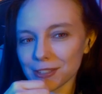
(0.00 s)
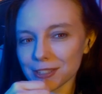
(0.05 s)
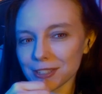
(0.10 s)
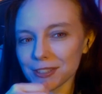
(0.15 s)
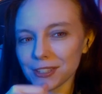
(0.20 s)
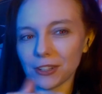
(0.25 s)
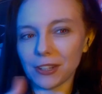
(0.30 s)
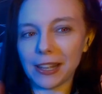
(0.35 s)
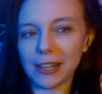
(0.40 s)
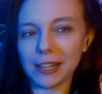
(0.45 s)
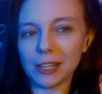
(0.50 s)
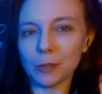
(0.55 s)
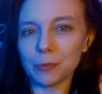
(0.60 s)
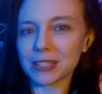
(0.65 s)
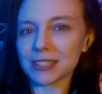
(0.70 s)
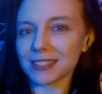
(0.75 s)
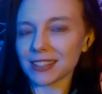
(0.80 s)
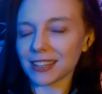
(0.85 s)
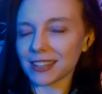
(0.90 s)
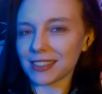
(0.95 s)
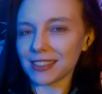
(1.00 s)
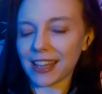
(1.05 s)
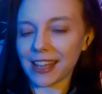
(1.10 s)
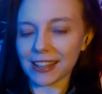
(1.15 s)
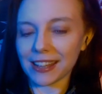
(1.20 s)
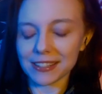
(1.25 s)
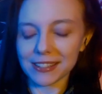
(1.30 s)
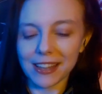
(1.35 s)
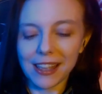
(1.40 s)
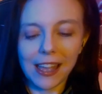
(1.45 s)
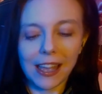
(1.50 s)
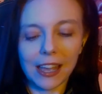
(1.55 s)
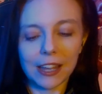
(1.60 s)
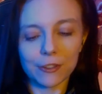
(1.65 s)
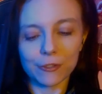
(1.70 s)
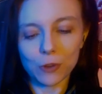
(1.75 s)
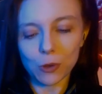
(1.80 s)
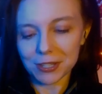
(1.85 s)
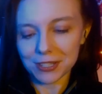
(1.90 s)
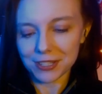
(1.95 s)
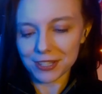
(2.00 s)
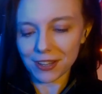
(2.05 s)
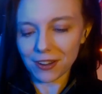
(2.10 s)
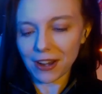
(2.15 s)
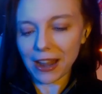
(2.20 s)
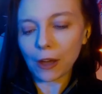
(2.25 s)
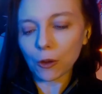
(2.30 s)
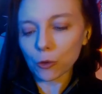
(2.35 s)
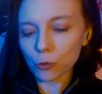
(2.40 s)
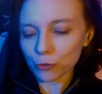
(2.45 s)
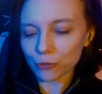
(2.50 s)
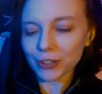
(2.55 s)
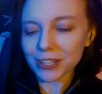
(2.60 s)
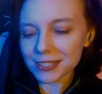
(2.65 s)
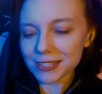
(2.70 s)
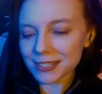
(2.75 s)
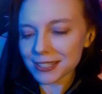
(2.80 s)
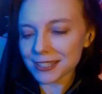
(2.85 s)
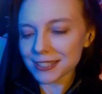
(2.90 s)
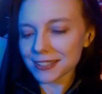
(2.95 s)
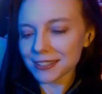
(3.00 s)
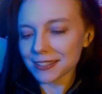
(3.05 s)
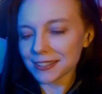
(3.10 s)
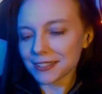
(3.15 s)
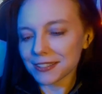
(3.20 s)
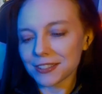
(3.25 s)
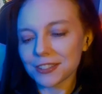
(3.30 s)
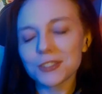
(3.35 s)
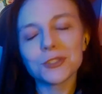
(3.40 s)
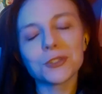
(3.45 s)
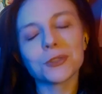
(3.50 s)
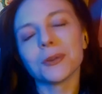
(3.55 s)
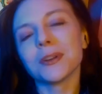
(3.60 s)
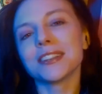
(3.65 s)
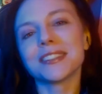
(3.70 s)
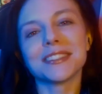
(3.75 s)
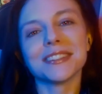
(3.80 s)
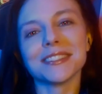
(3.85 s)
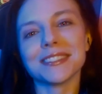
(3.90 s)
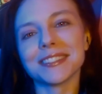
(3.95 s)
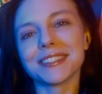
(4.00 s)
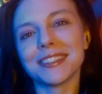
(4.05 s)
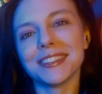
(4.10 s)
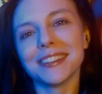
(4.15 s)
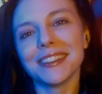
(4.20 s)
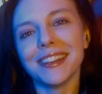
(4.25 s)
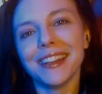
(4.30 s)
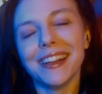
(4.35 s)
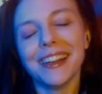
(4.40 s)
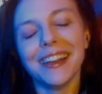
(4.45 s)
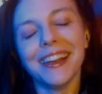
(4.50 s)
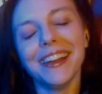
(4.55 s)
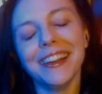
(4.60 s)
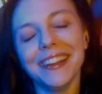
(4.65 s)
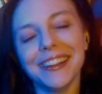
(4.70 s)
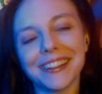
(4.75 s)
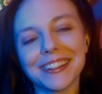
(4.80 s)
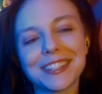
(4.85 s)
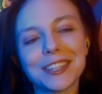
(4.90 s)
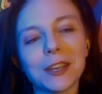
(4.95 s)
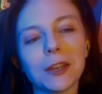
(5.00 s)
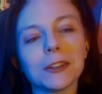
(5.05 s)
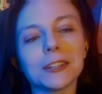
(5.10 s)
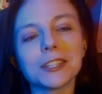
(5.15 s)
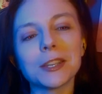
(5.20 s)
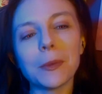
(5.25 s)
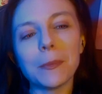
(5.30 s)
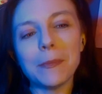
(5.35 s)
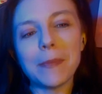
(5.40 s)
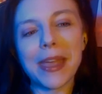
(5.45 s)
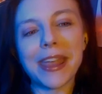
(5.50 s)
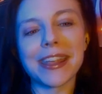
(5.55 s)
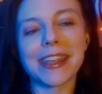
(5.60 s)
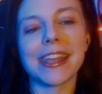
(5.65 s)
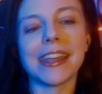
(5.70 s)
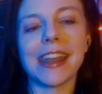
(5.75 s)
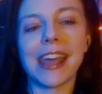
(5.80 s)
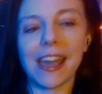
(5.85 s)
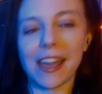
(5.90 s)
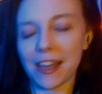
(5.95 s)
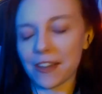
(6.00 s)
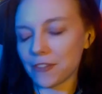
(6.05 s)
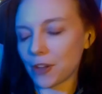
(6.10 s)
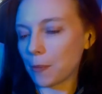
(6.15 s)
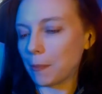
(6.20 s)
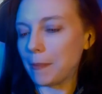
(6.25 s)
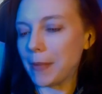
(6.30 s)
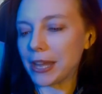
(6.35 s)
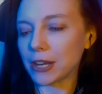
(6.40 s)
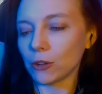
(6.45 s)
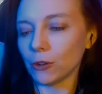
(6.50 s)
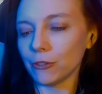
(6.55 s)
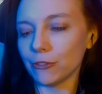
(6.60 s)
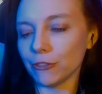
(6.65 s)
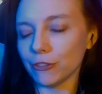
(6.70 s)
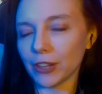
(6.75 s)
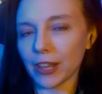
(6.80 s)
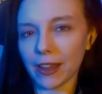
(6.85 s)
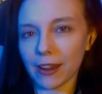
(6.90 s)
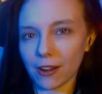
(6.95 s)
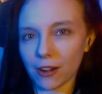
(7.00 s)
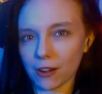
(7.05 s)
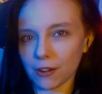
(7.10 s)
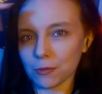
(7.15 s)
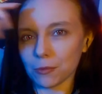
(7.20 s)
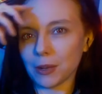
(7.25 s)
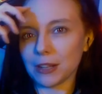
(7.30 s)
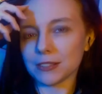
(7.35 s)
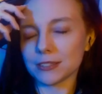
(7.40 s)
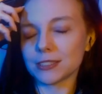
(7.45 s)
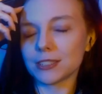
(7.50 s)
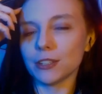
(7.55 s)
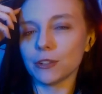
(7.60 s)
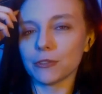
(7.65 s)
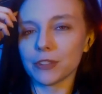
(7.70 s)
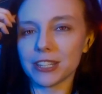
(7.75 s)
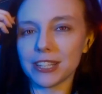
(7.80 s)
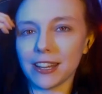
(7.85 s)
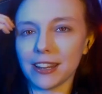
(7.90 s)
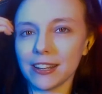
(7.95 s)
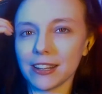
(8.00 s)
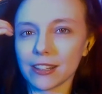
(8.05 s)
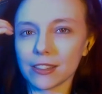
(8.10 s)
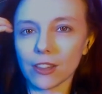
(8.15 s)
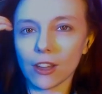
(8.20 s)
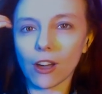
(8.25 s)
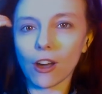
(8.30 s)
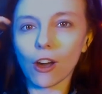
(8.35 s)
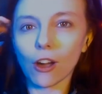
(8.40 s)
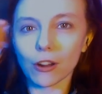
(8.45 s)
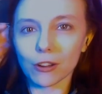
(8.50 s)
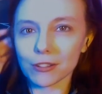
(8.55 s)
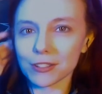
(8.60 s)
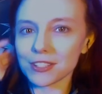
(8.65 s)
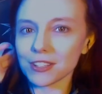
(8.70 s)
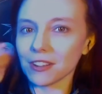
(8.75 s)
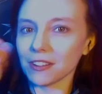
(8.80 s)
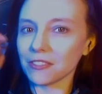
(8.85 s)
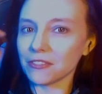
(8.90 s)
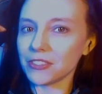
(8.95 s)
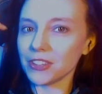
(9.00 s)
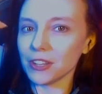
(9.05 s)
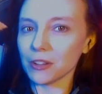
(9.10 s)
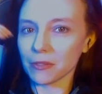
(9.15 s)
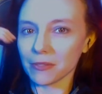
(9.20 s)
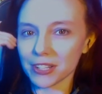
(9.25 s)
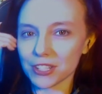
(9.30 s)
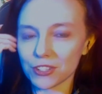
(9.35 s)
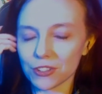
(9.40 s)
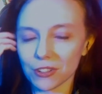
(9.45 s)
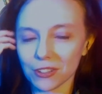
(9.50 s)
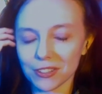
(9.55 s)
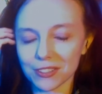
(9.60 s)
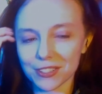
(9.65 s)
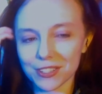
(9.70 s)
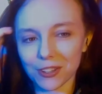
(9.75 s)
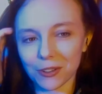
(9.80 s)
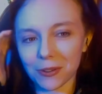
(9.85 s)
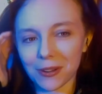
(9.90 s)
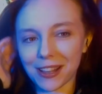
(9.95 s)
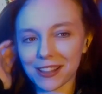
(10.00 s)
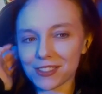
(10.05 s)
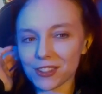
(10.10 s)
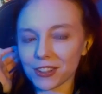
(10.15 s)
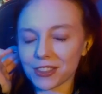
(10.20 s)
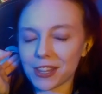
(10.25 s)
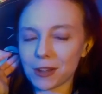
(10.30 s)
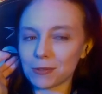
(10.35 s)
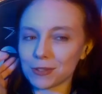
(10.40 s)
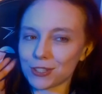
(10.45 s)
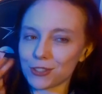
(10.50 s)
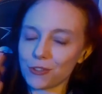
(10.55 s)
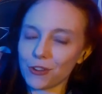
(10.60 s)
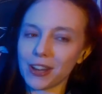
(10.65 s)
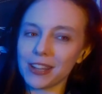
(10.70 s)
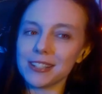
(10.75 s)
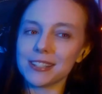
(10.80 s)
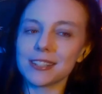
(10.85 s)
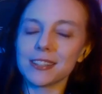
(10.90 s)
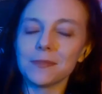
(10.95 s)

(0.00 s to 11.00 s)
little elements like that. And of course their outfits choices to make it have a metal flair while still retaining the heart of the original. So I thought that was great.